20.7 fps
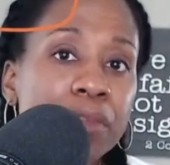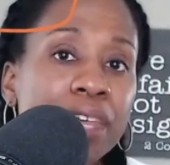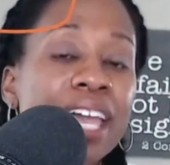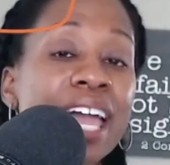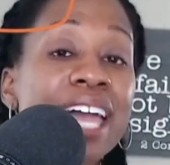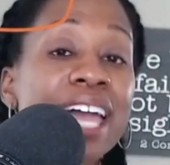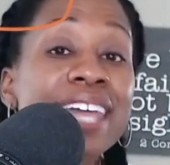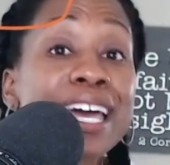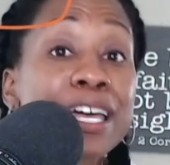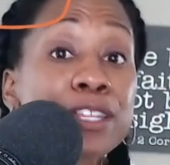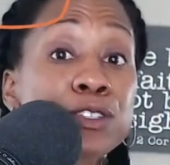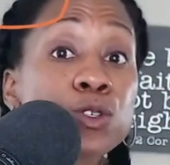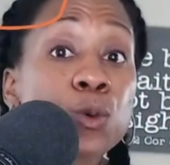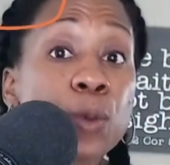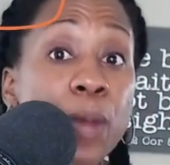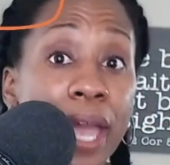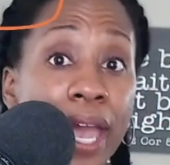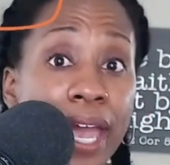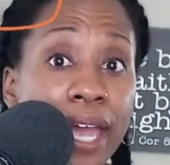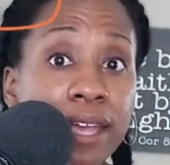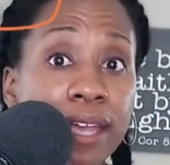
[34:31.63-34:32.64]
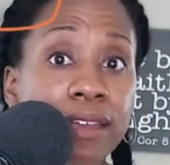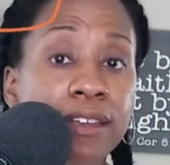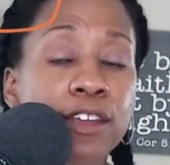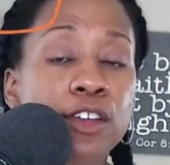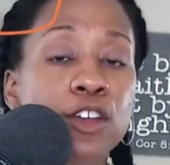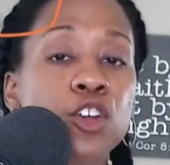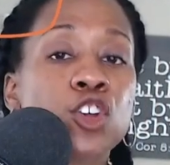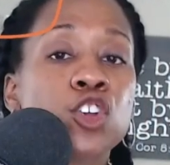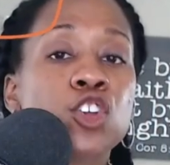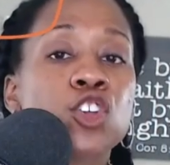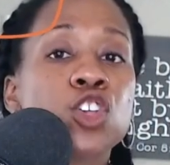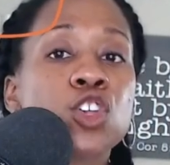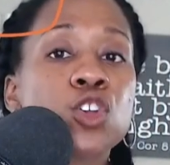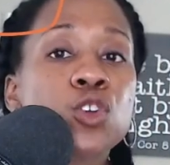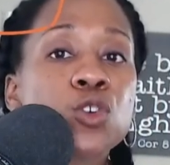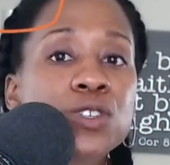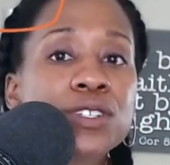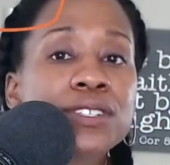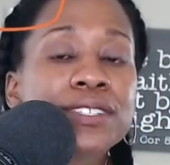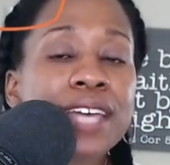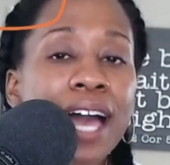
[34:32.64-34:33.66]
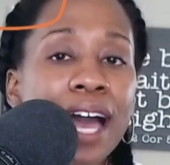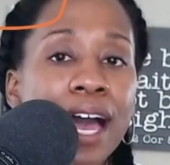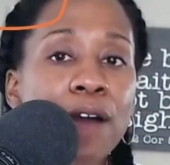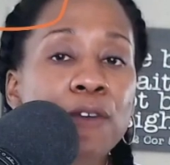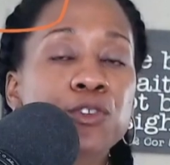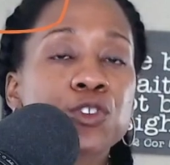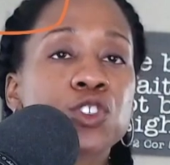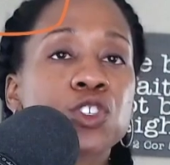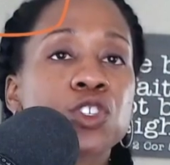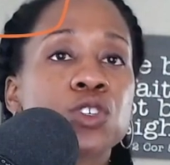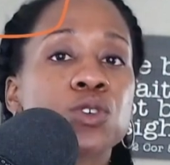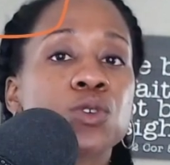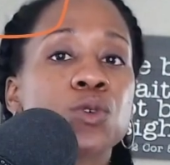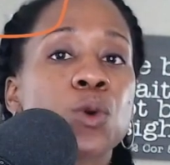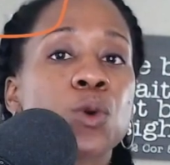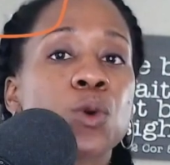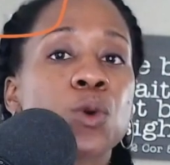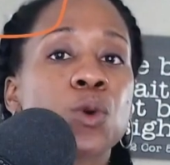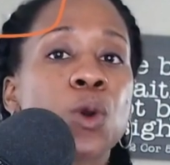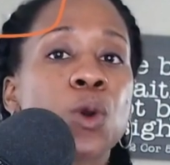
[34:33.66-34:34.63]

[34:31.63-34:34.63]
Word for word: And that's okay. You just have to